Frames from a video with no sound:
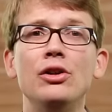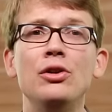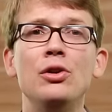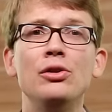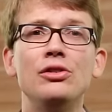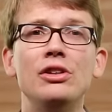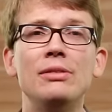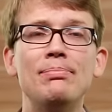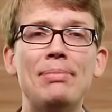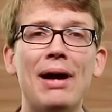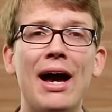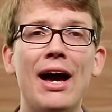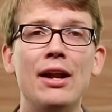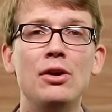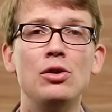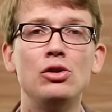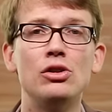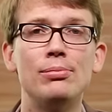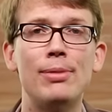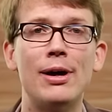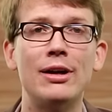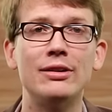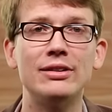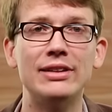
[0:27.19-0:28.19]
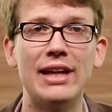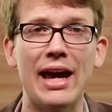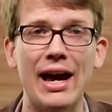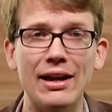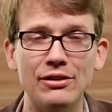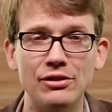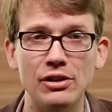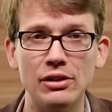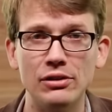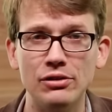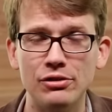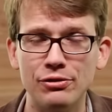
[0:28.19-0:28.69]
good news and bad news about
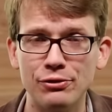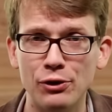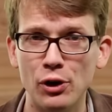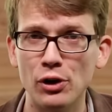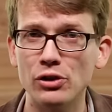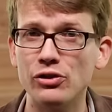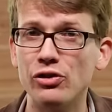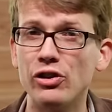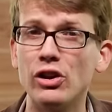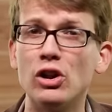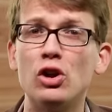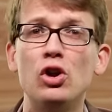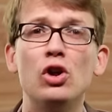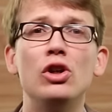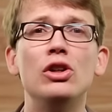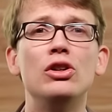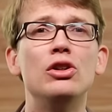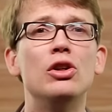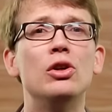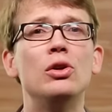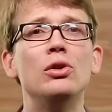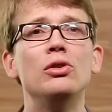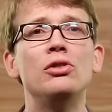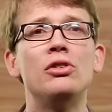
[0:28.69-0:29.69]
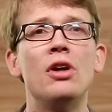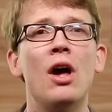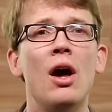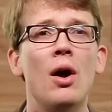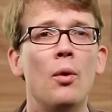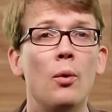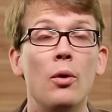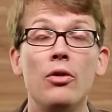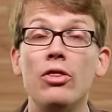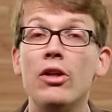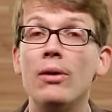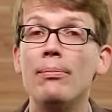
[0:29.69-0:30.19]
gases. First, the good news,
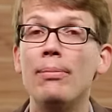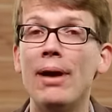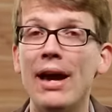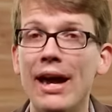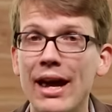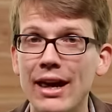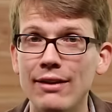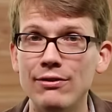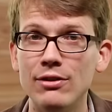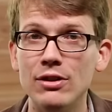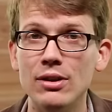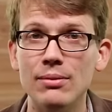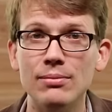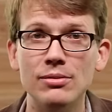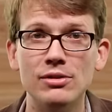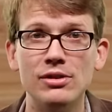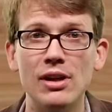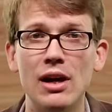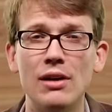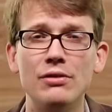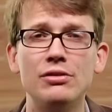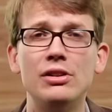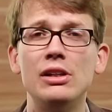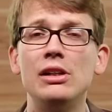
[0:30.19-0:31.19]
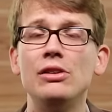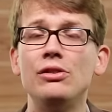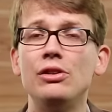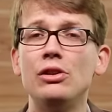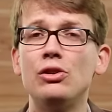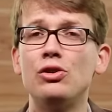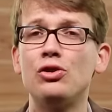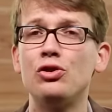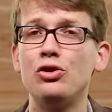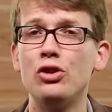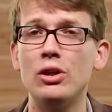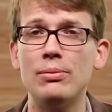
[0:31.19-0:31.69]
when they're behaving themselves, it is
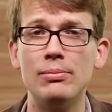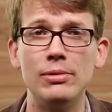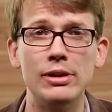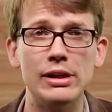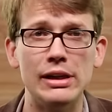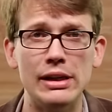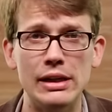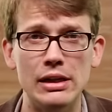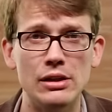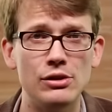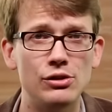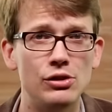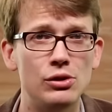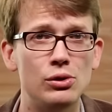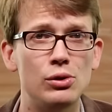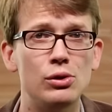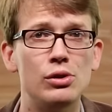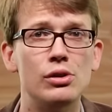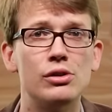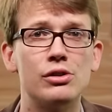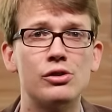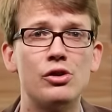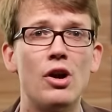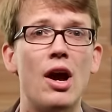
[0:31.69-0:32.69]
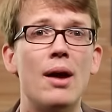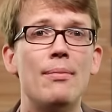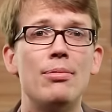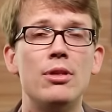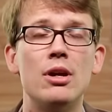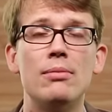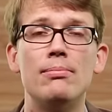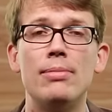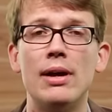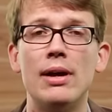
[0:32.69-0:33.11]
extremely easy to describe their